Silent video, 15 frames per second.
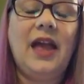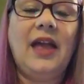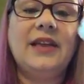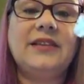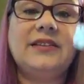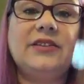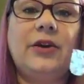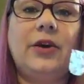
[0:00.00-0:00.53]

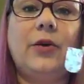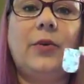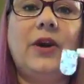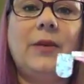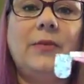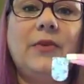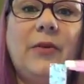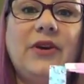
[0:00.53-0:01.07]
So what
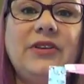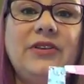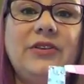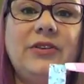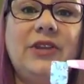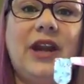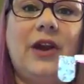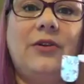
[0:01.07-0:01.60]
I'm going to
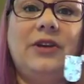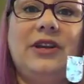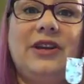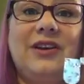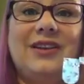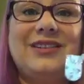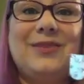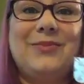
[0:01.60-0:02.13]
do now
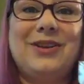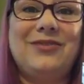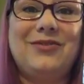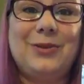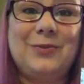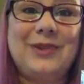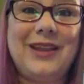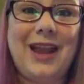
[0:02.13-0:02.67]
here is I'm going to
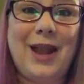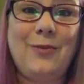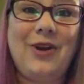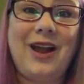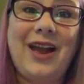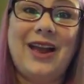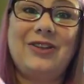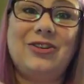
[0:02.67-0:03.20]
flip the
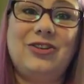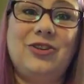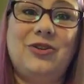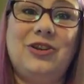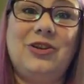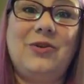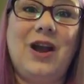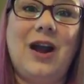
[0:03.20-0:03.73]
camera and show
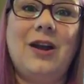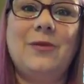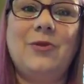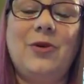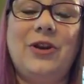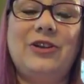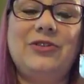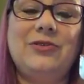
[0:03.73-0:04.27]
you how I'm
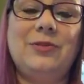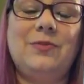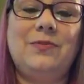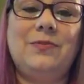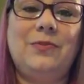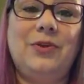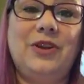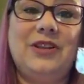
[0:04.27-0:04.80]
going to
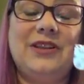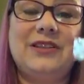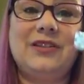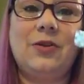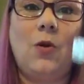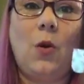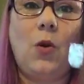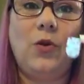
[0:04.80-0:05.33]
put
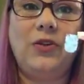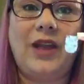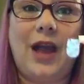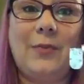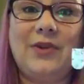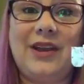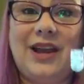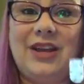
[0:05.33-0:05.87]
this cold
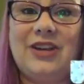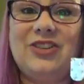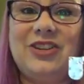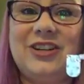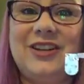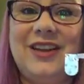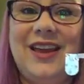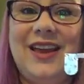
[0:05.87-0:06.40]

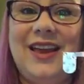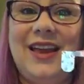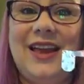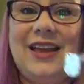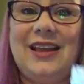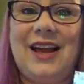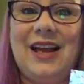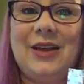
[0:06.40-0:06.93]
application
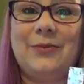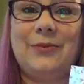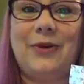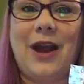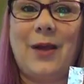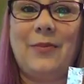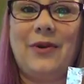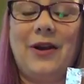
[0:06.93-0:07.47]

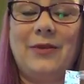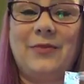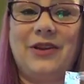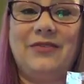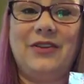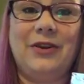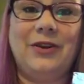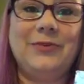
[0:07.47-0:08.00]
wrap on my
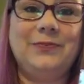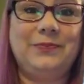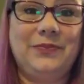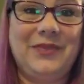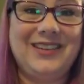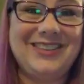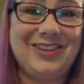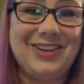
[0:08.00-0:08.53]
finger.
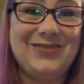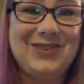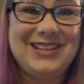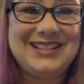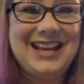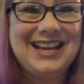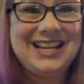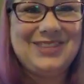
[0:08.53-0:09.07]
So give me a
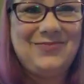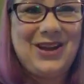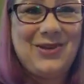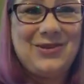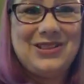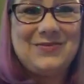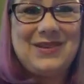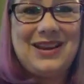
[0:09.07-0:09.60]
second, bear
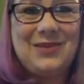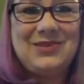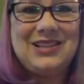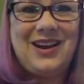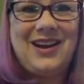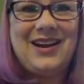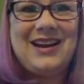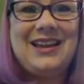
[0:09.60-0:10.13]
with me, I'm
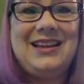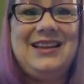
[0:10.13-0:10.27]
sorry.